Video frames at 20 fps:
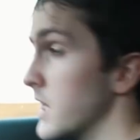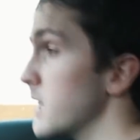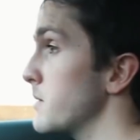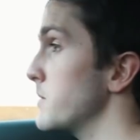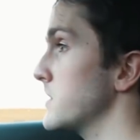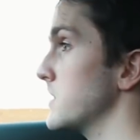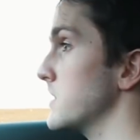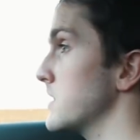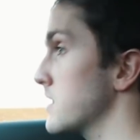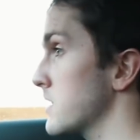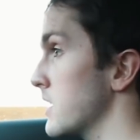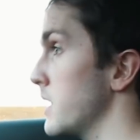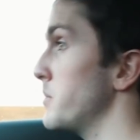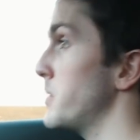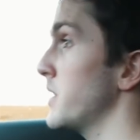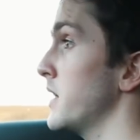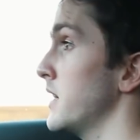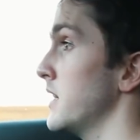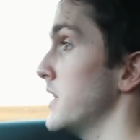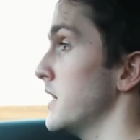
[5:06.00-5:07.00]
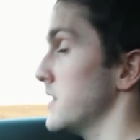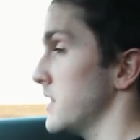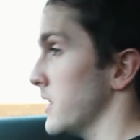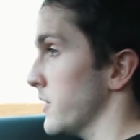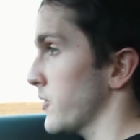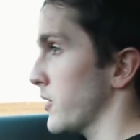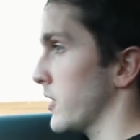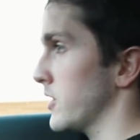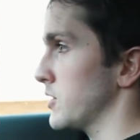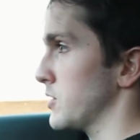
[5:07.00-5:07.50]
limited slip
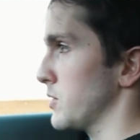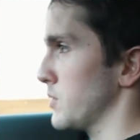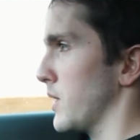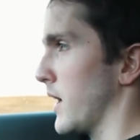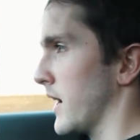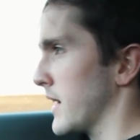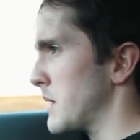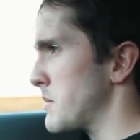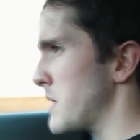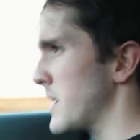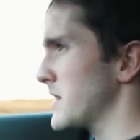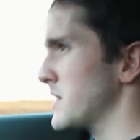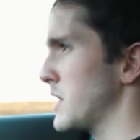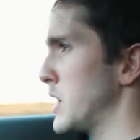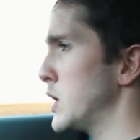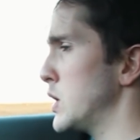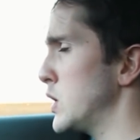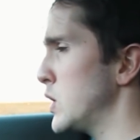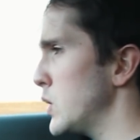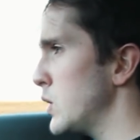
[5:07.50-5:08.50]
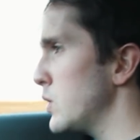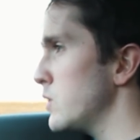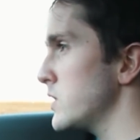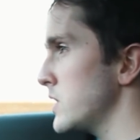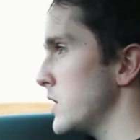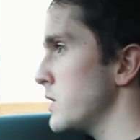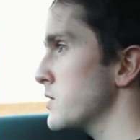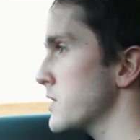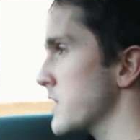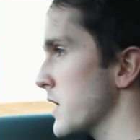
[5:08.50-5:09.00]
differential, and it makes a
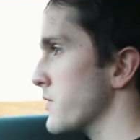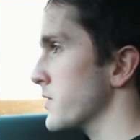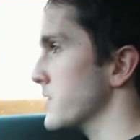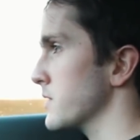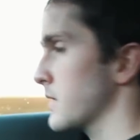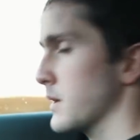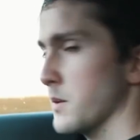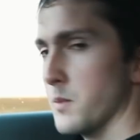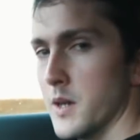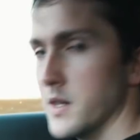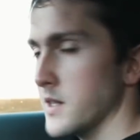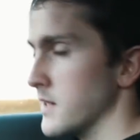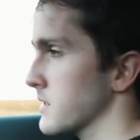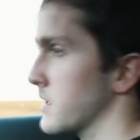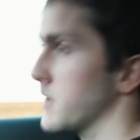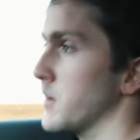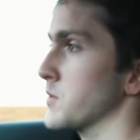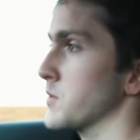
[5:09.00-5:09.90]
huge difference to the way this car